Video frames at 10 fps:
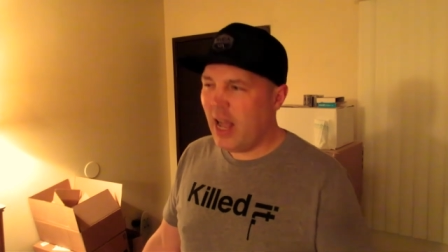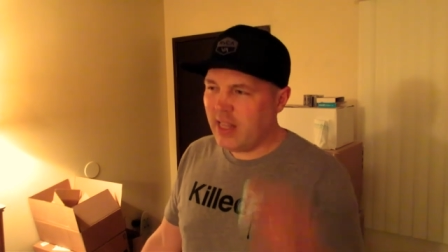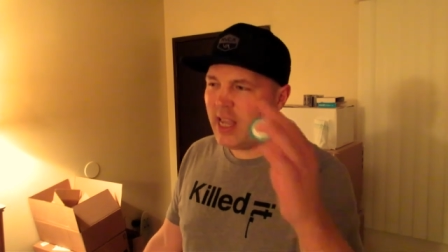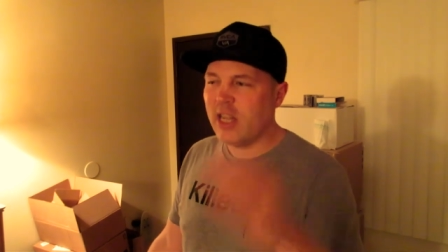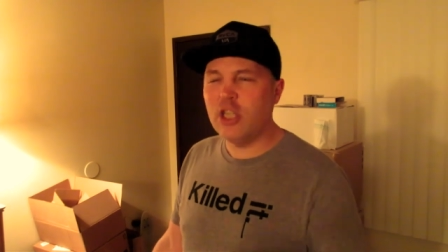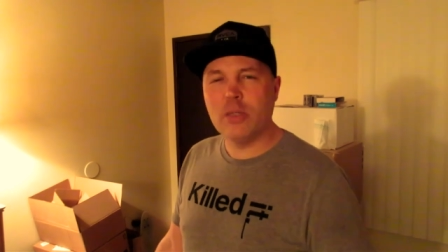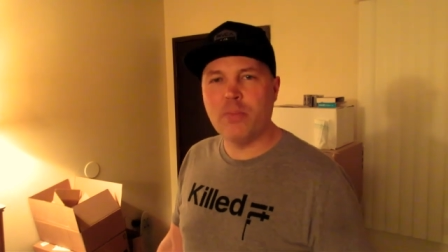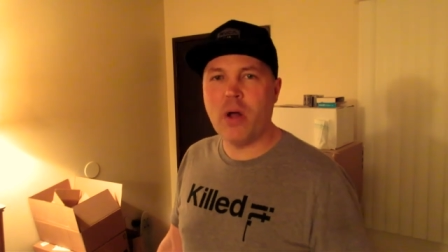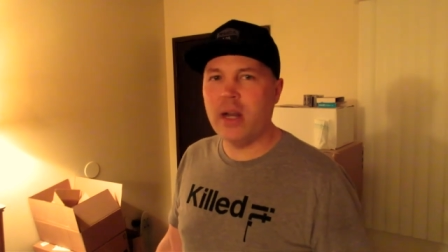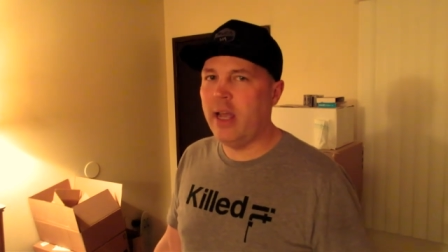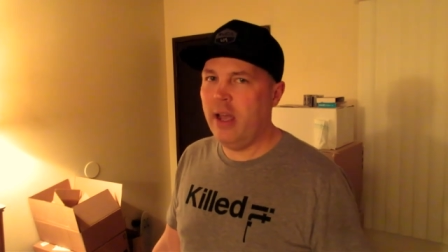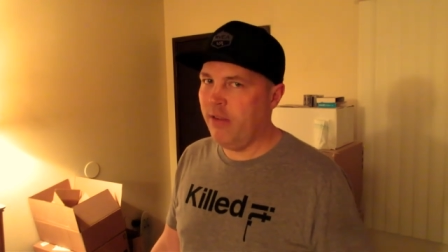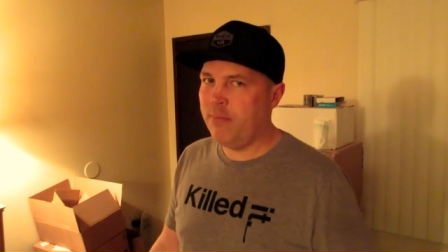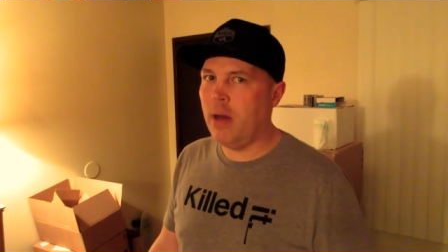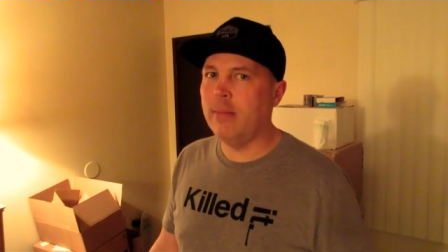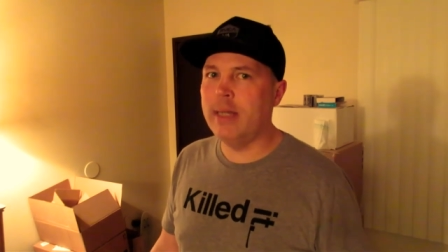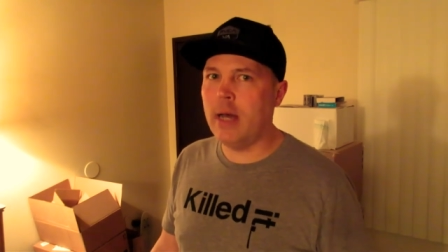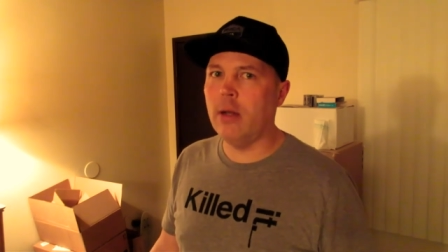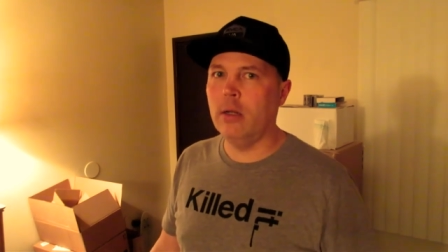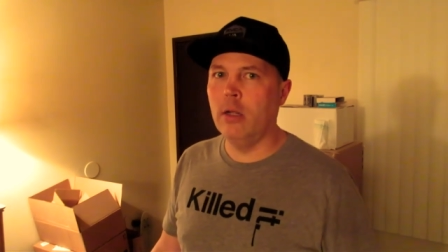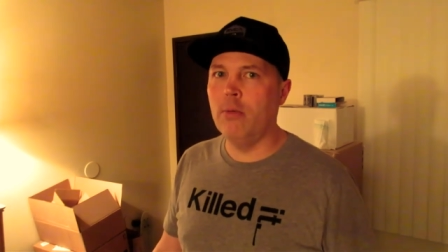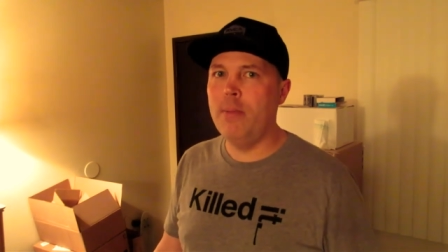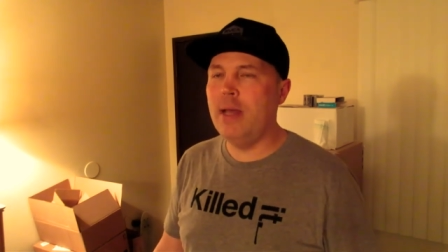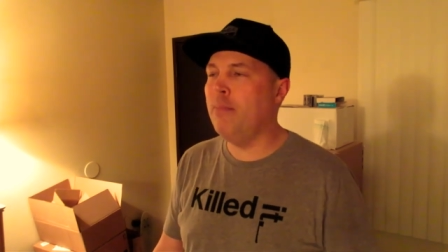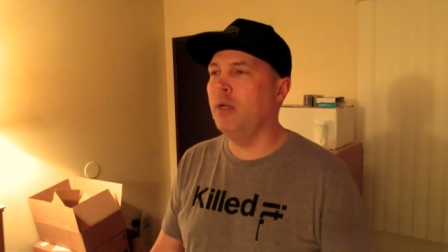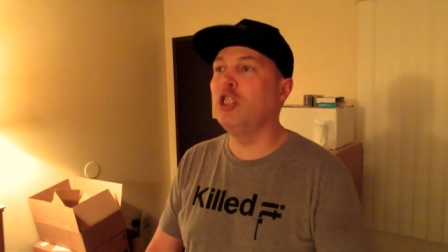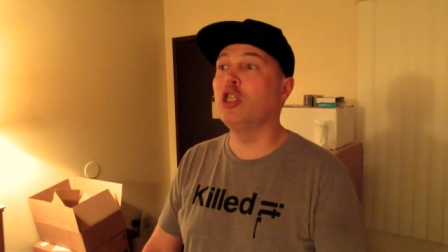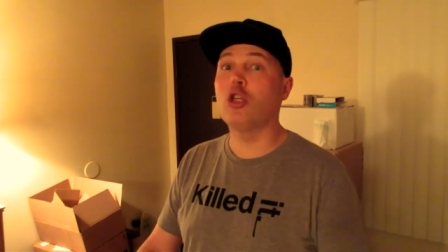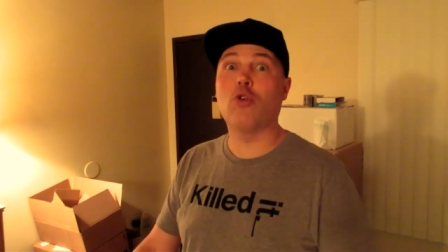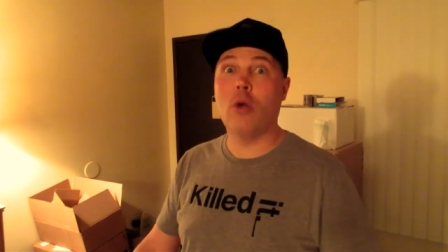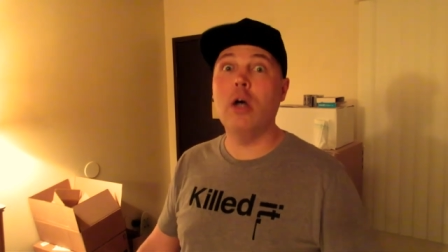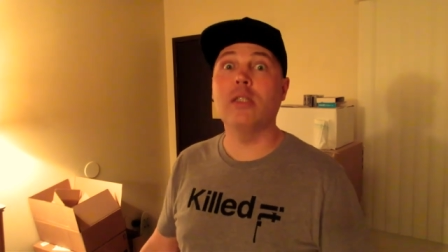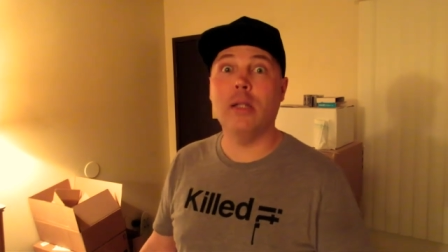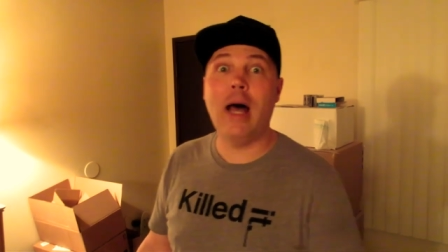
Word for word: I think I just brought the F-bomb down a little bit, but just across